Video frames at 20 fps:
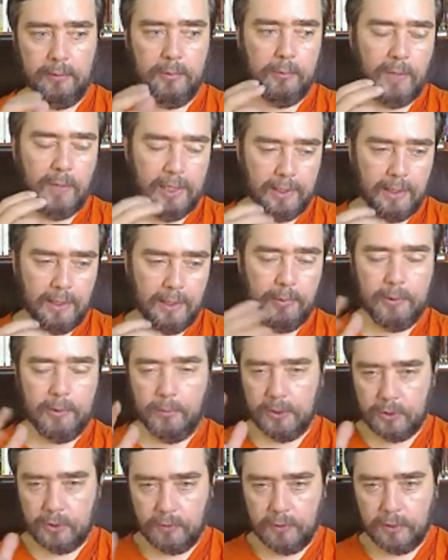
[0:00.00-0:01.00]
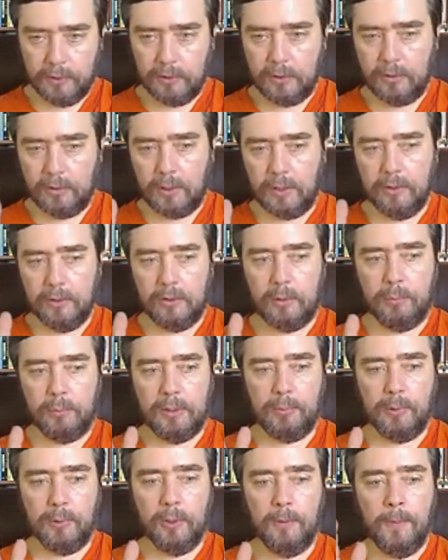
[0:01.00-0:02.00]
in my lab and a bunch of other
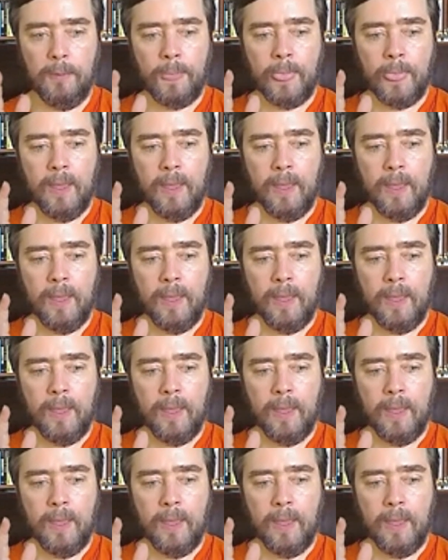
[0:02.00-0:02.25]
people